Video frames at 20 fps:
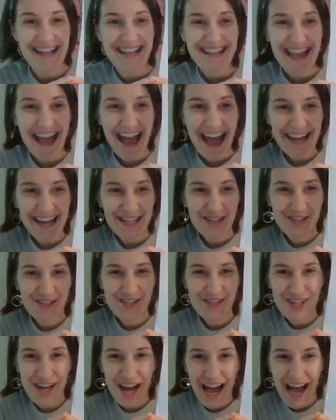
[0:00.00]
Nice
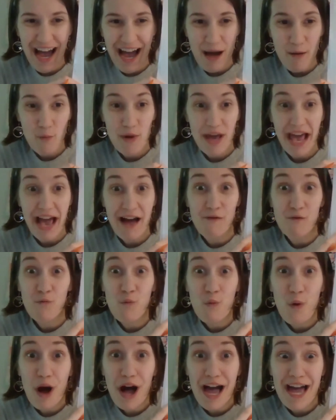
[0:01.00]
job. We have 1
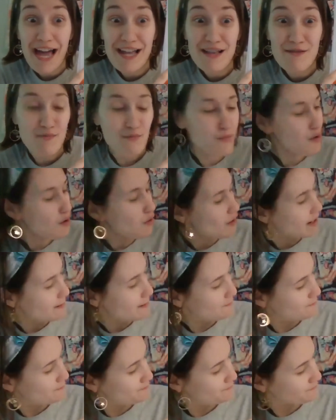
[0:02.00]

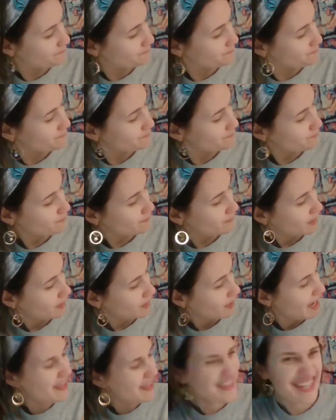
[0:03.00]
more.
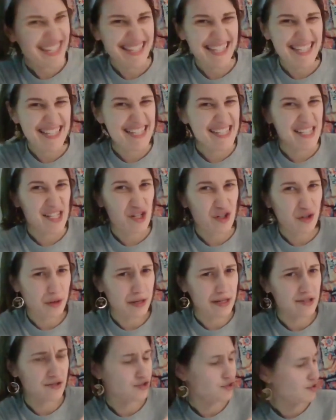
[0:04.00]
I think this is an
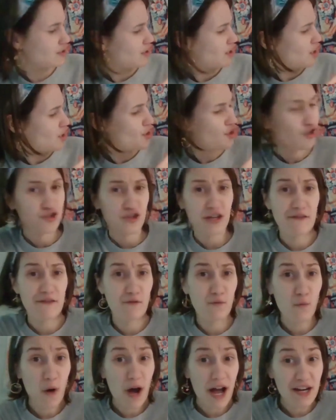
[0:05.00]
orange. So I
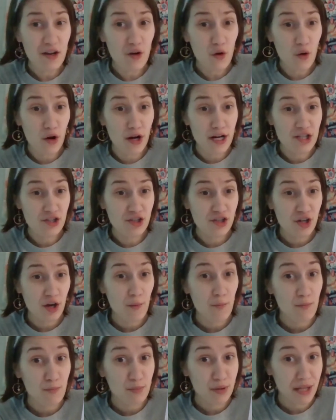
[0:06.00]
have 1 orange
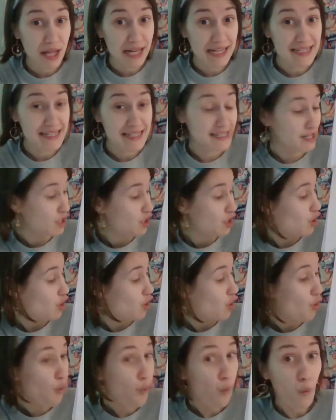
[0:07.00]
plus
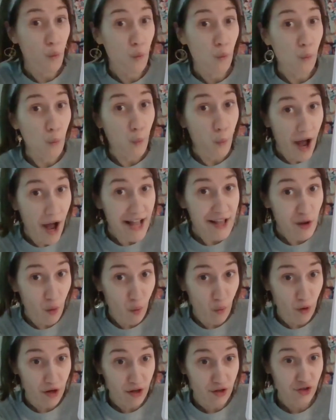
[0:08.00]
1
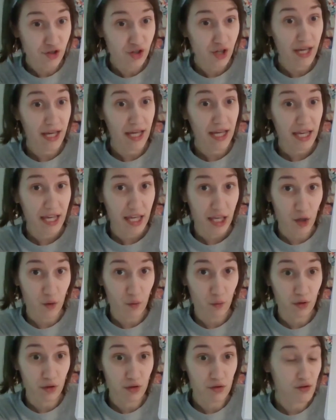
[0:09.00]
orange
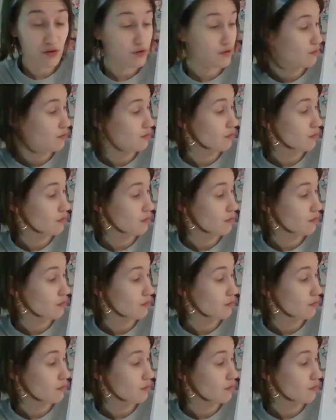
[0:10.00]
equals,